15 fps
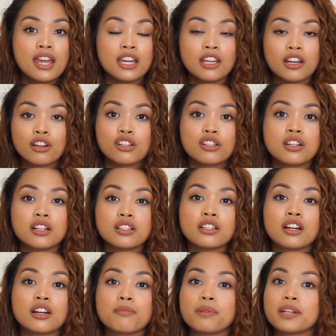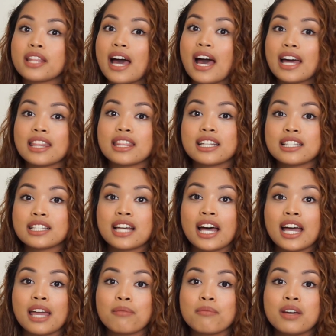here in Qatar, but at the
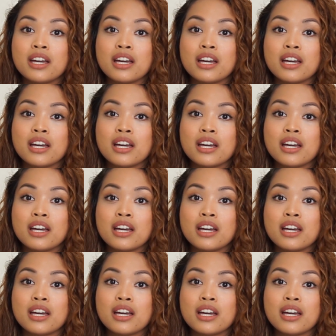time